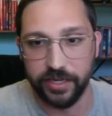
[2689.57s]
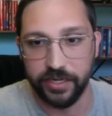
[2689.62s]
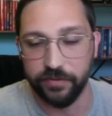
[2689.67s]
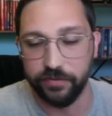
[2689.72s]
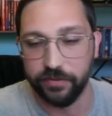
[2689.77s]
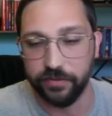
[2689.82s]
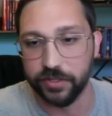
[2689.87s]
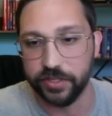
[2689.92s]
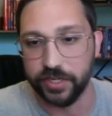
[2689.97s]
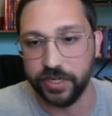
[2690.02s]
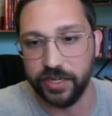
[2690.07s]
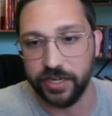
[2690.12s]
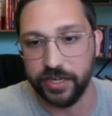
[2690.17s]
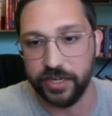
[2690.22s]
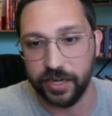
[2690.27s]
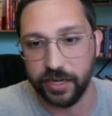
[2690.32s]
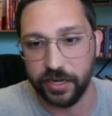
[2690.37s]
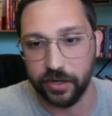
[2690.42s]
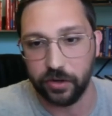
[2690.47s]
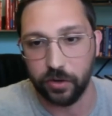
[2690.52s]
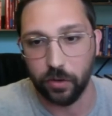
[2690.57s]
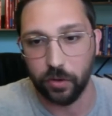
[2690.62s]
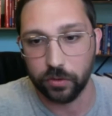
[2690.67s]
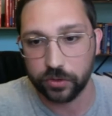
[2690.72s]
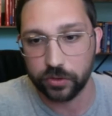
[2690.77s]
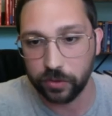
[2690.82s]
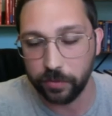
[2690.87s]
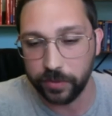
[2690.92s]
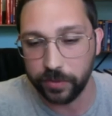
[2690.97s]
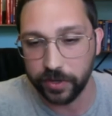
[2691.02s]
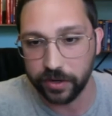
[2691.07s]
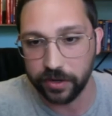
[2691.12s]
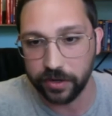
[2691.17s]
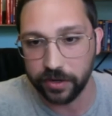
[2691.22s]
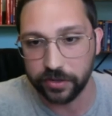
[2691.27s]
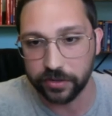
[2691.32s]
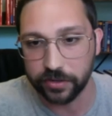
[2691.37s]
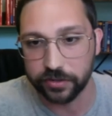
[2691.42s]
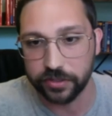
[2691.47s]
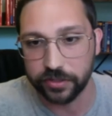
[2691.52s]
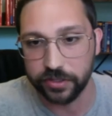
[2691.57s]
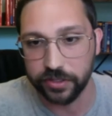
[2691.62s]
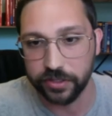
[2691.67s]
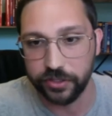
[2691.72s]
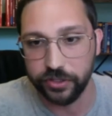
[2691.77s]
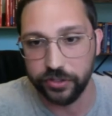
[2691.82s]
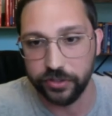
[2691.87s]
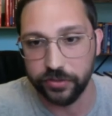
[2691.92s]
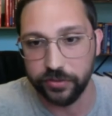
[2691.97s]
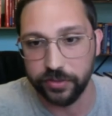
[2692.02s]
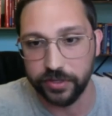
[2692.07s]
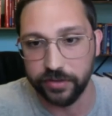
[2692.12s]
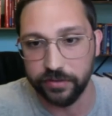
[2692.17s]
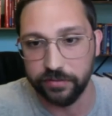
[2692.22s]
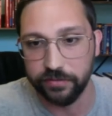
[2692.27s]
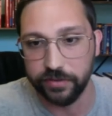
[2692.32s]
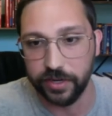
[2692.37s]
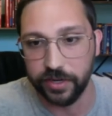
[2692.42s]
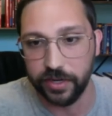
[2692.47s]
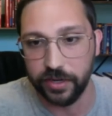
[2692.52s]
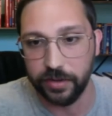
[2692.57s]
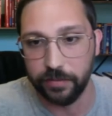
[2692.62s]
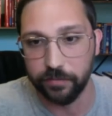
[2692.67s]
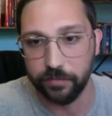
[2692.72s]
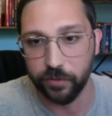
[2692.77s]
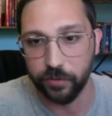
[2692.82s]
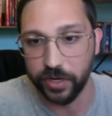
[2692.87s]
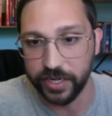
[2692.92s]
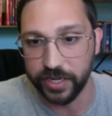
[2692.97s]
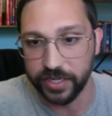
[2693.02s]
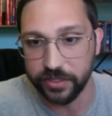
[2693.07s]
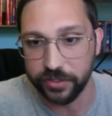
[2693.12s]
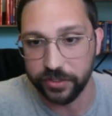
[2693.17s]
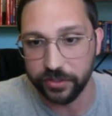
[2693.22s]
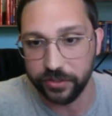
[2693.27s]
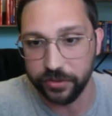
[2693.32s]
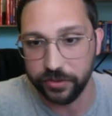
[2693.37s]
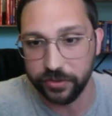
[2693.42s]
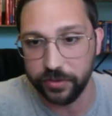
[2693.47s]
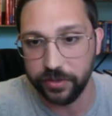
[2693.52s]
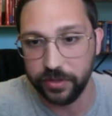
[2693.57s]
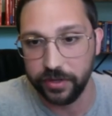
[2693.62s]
If there's any kind of cultural barriers that you have run into,